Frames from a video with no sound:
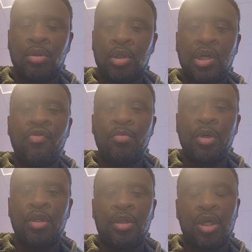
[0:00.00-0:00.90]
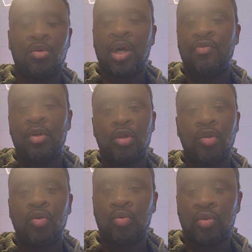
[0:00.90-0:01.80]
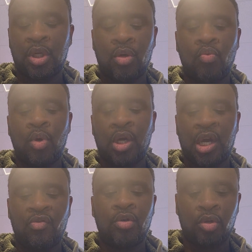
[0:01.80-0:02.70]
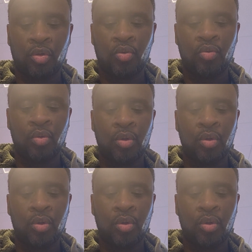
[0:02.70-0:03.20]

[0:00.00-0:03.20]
The governments, they don't have a clue. They don't want to have a clue.